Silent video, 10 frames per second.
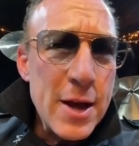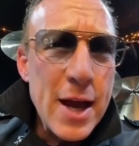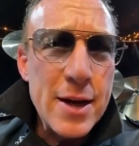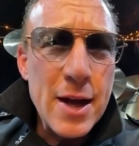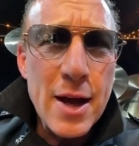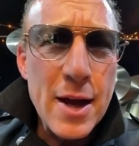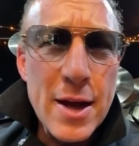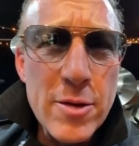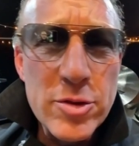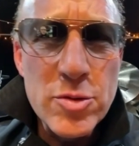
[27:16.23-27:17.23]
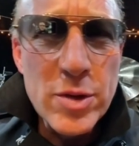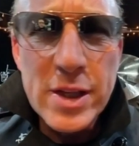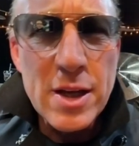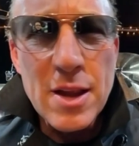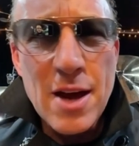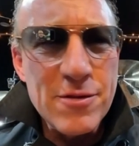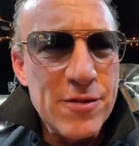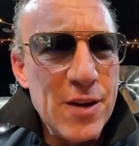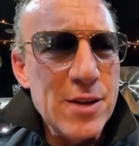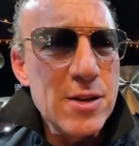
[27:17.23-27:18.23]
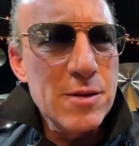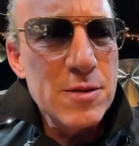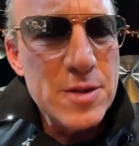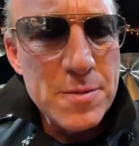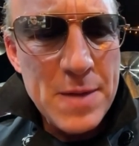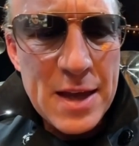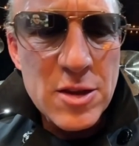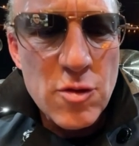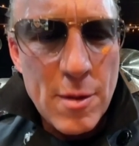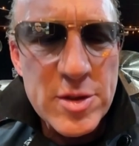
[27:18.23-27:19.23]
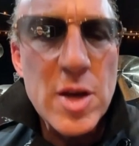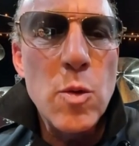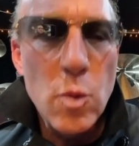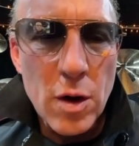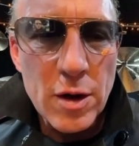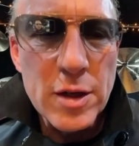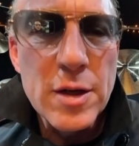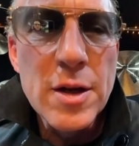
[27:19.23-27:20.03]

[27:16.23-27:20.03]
And it was really a lot of fun to make the drum set work.